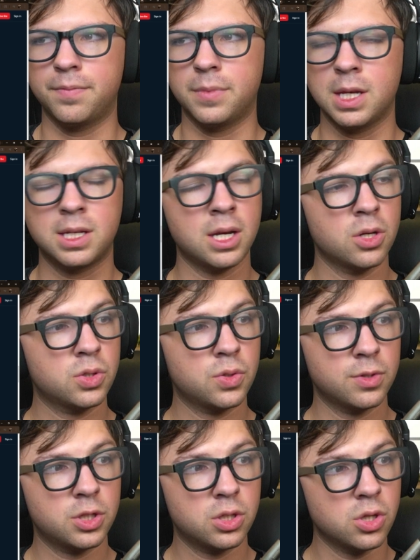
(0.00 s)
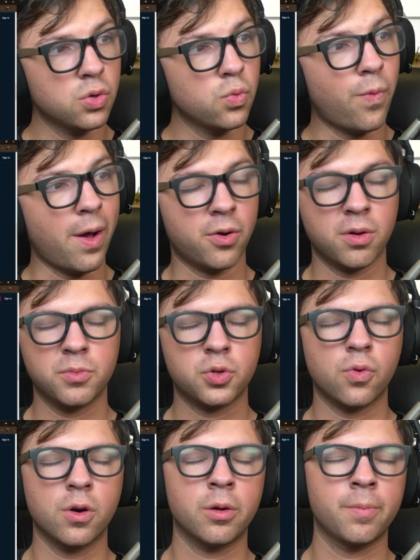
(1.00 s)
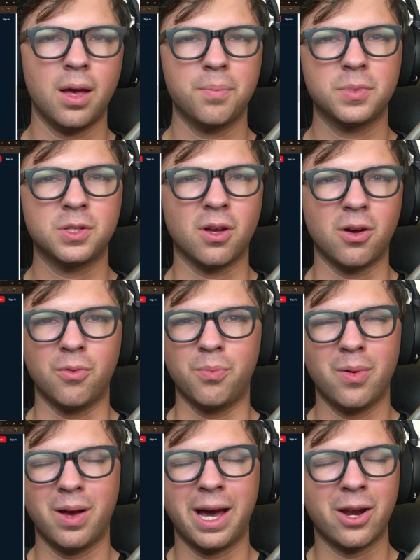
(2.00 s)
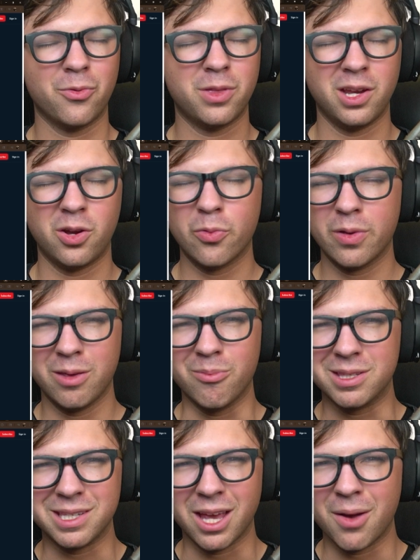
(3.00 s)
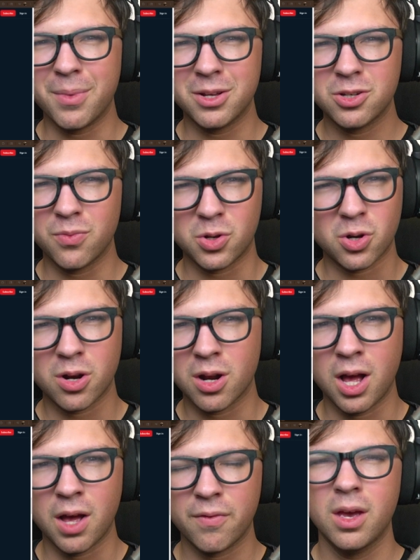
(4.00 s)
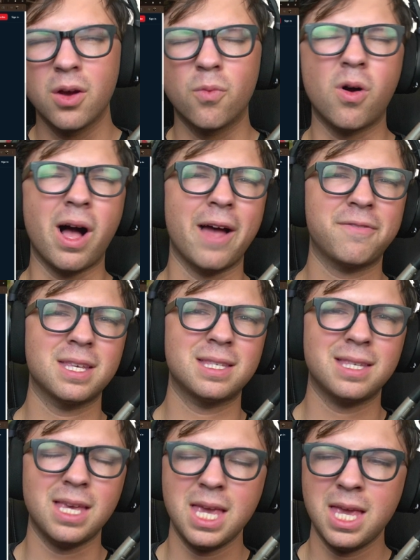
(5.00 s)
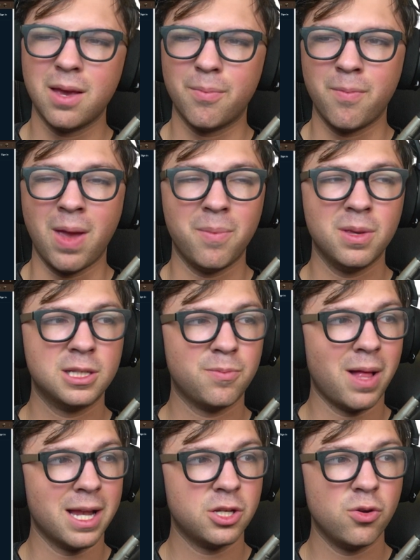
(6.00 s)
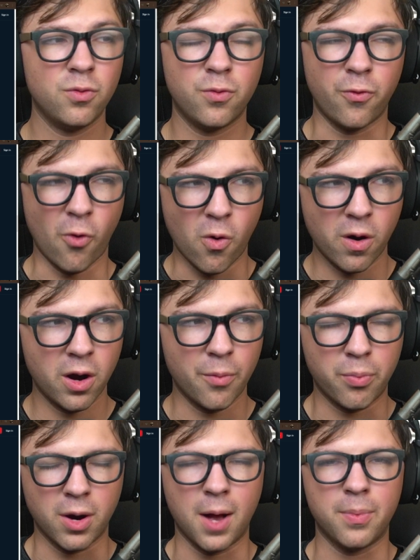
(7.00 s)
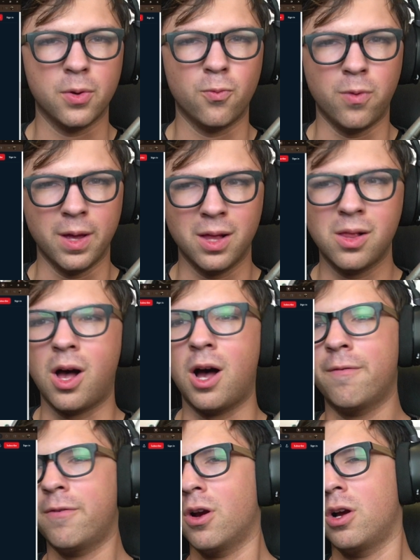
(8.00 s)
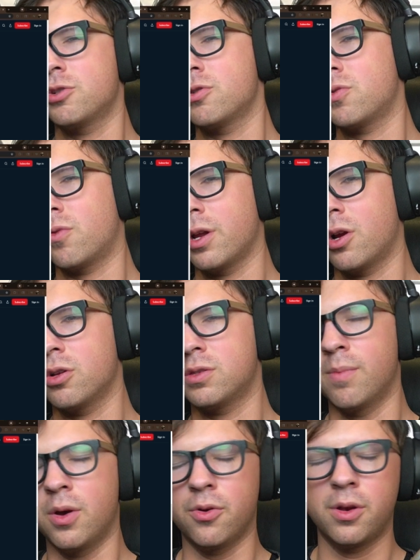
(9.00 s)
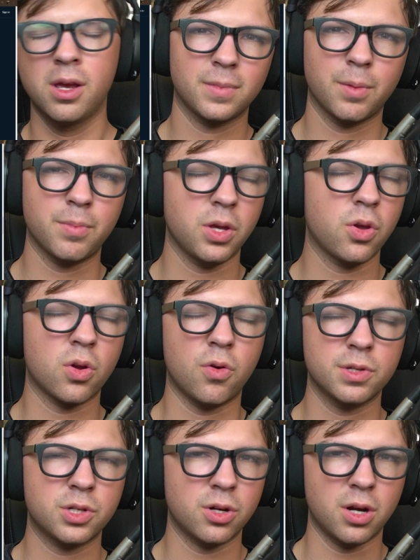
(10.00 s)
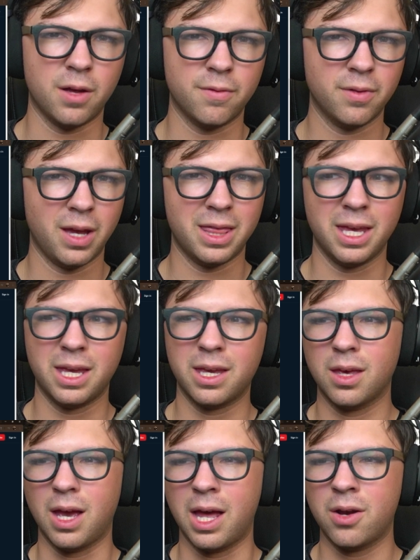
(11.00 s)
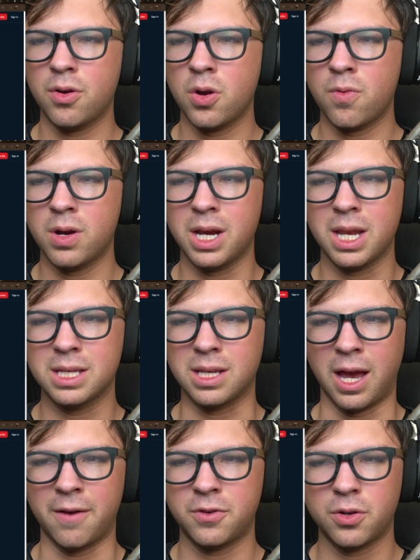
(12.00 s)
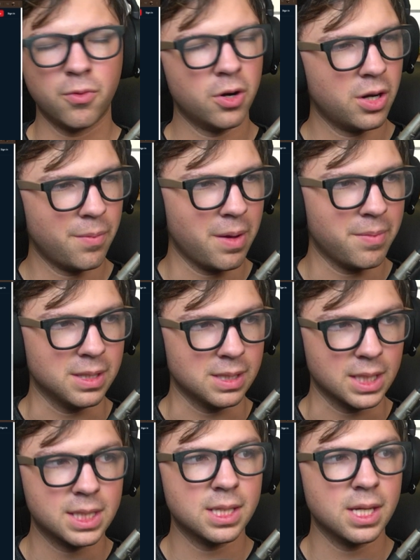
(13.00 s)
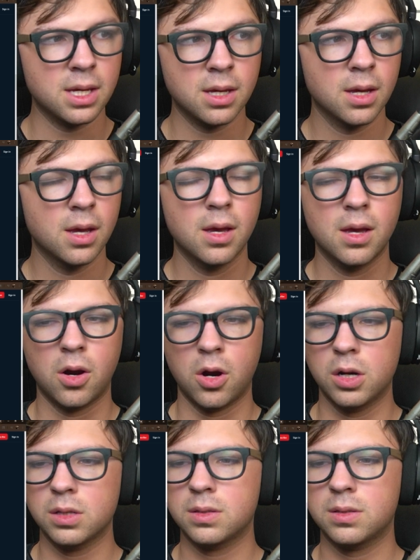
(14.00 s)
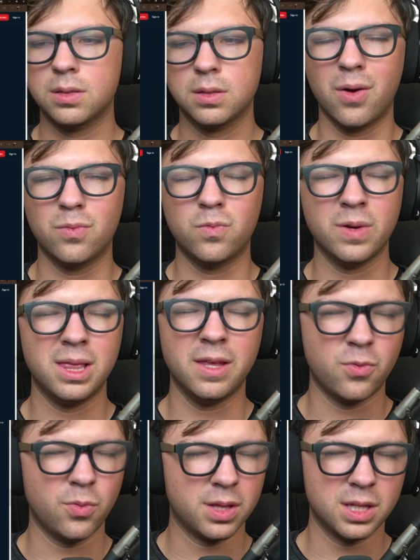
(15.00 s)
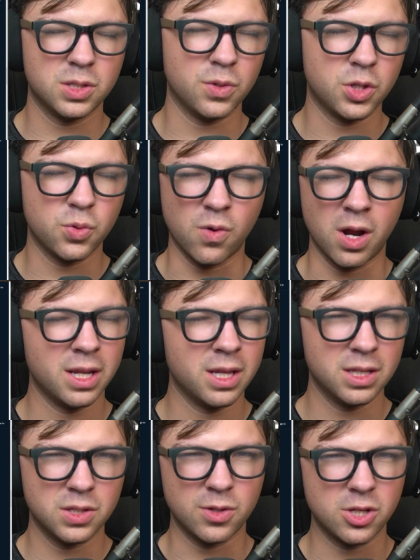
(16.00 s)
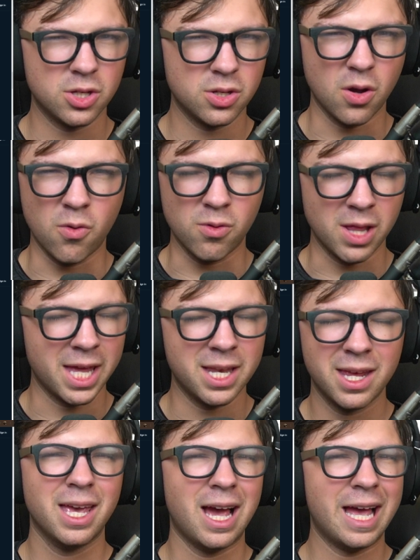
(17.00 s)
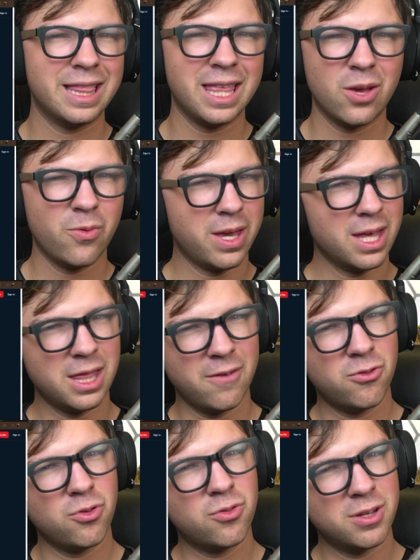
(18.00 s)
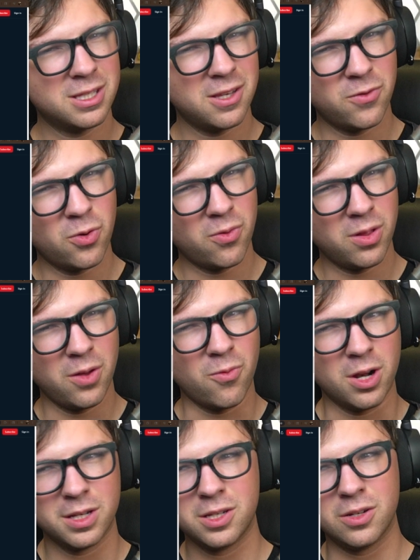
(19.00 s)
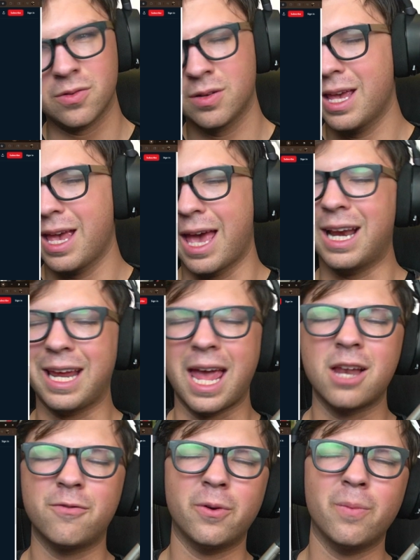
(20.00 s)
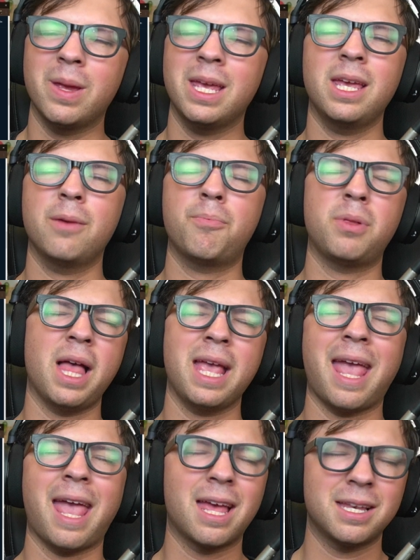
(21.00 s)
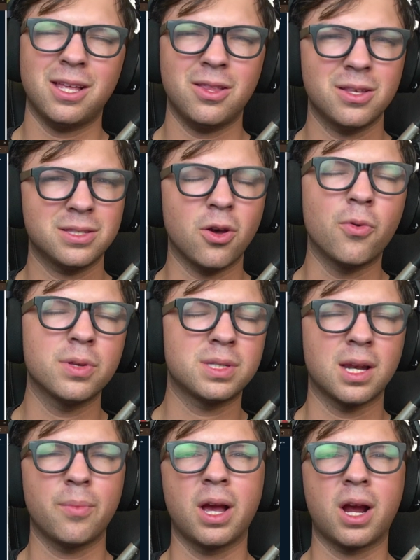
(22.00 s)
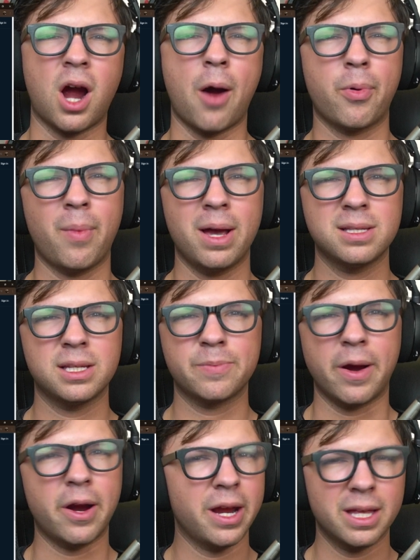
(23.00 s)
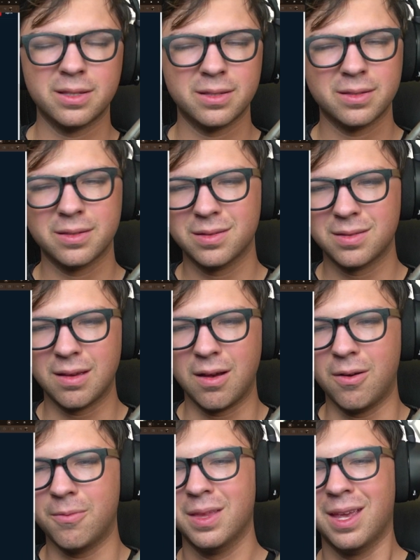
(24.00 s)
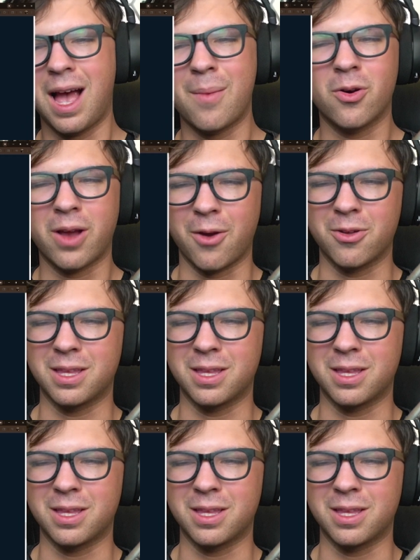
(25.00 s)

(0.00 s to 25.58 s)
Nintendo Switch 2 Welcome Tour. So I don't think you're really missing out much if you turn it off. We'll have to see. Maybe Splatoon 4 probably will offer 120 hertz mode, but you could always turn it off. I don't know what it is afterward, maybe 60 hertz. We lived with the Switch 1 and the Switch OLED. I think we could live through this if you really want to. And again, for me, playing handheld is always going to be a compromised experience. So I'm okay with